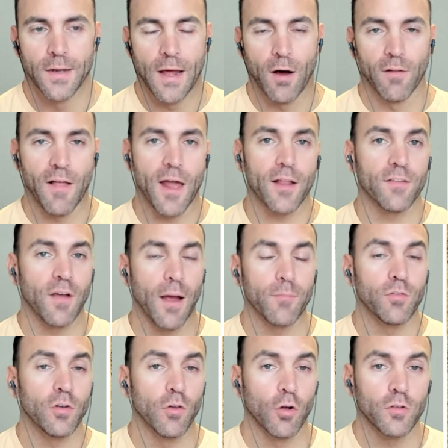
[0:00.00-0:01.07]
Now, a lot of
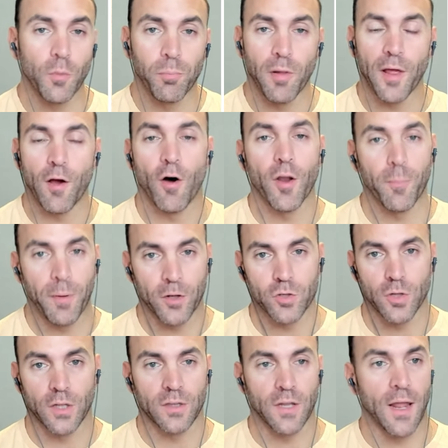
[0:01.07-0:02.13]
times you'd look to play on a
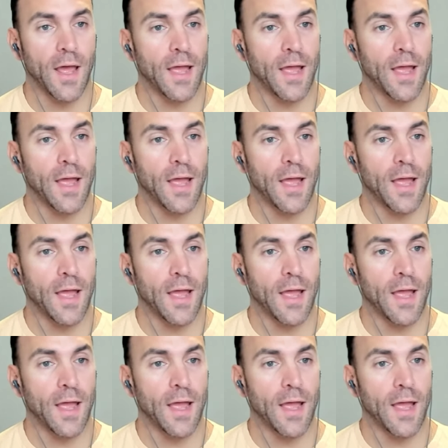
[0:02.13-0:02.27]
pitcher like that.